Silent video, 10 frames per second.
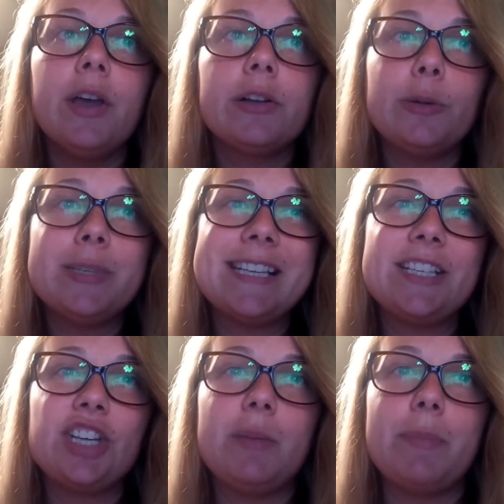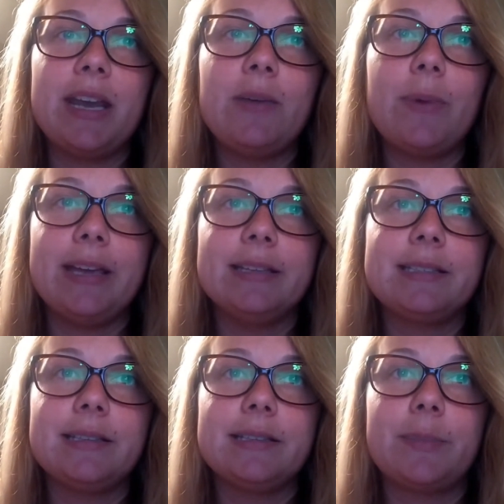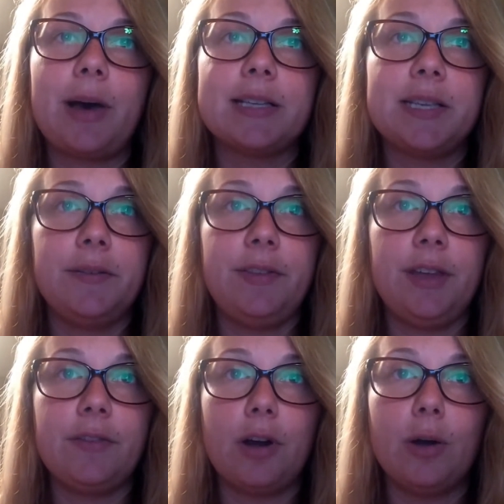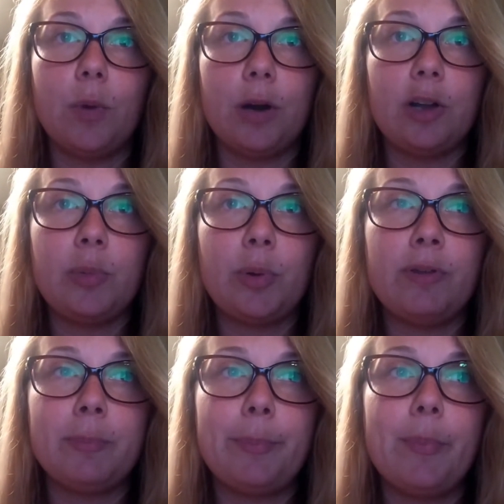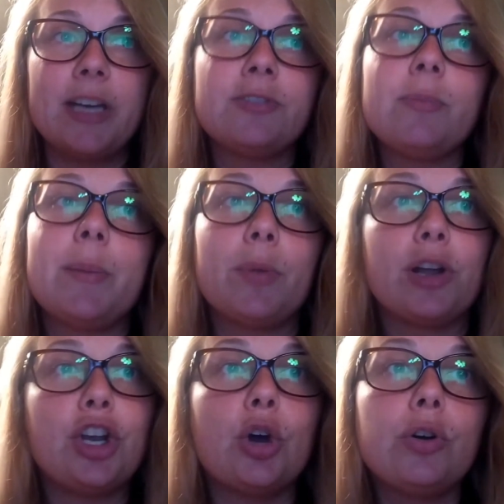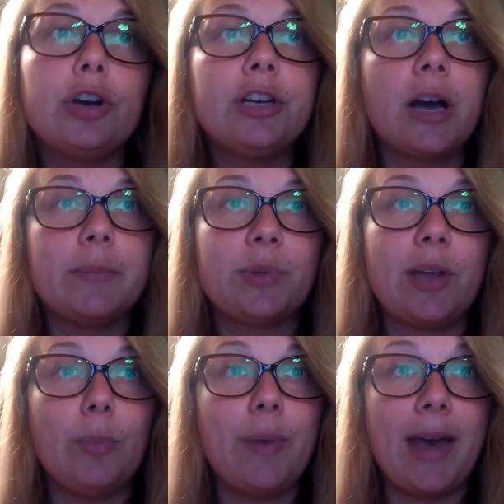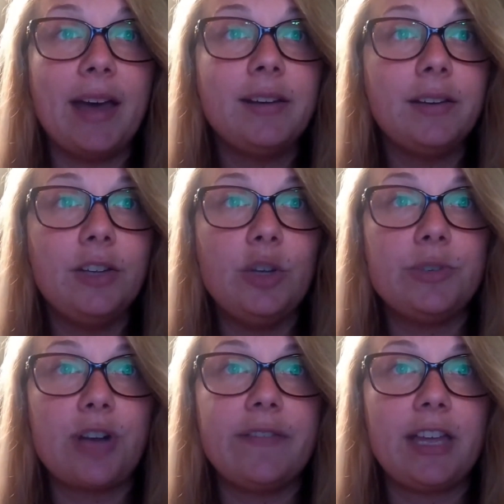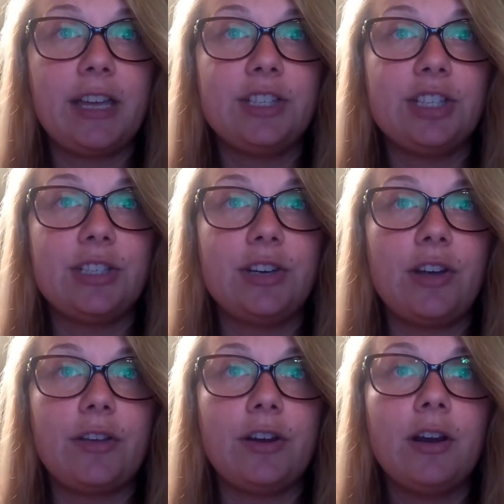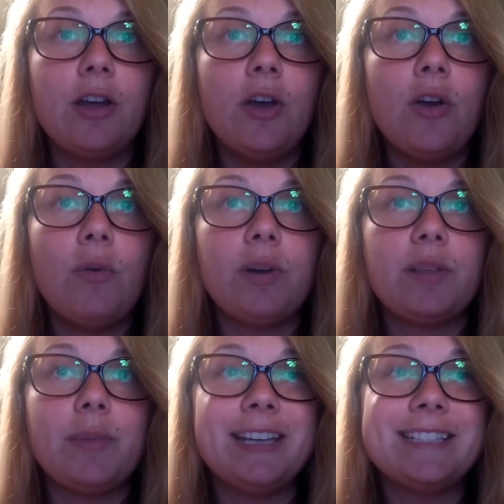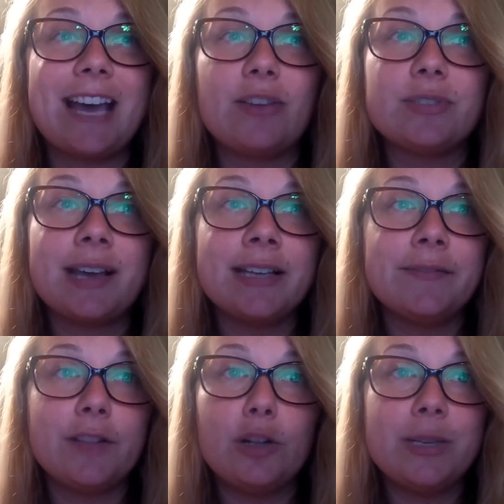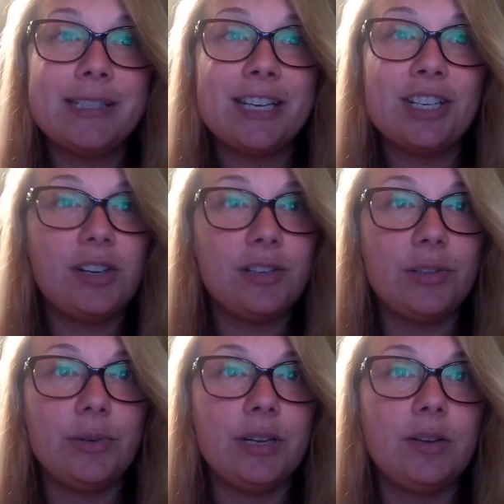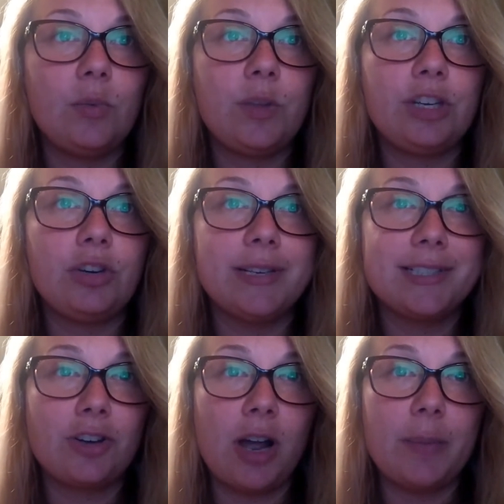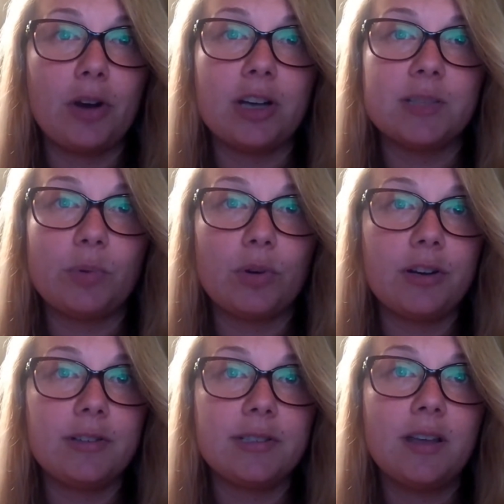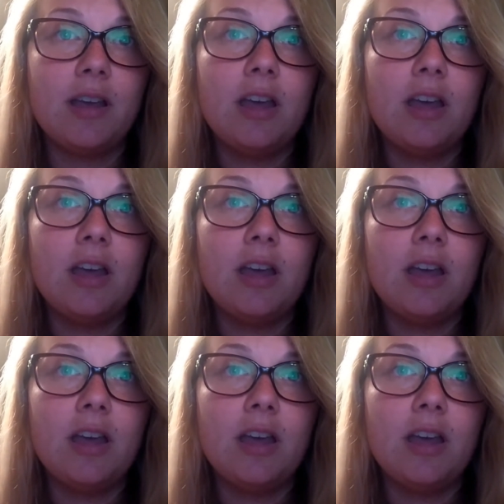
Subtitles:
Globalization in many ways is a positive thing for our world, but we must remember no good comes without bad. Human trafficking is just another one of the many downsides of globalization, included with increased crime across borders.